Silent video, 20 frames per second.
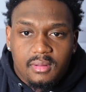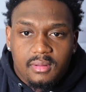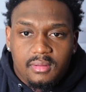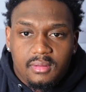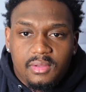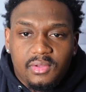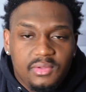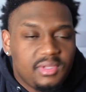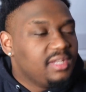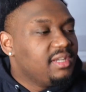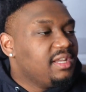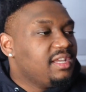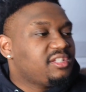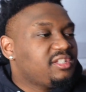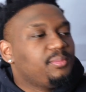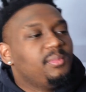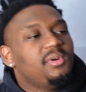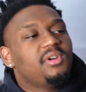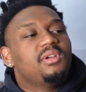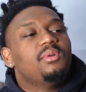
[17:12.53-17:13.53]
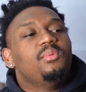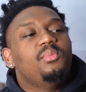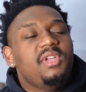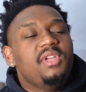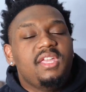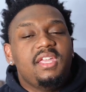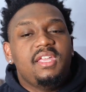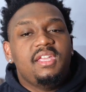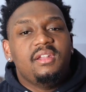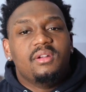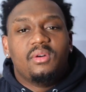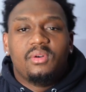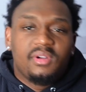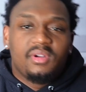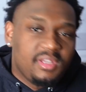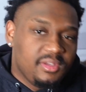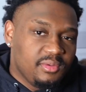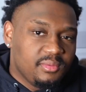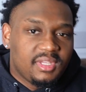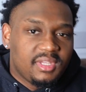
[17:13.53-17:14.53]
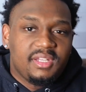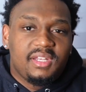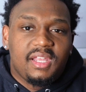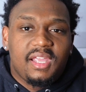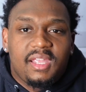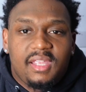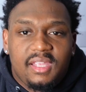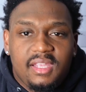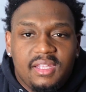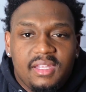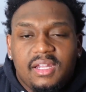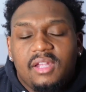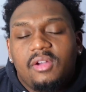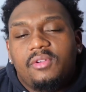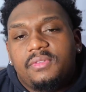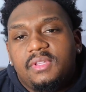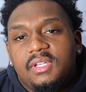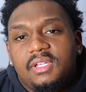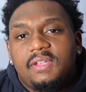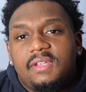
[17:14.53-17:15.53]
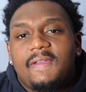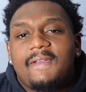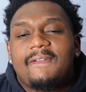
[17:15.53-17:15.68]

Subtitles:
You think they smoking weed or do you think they eating healthy?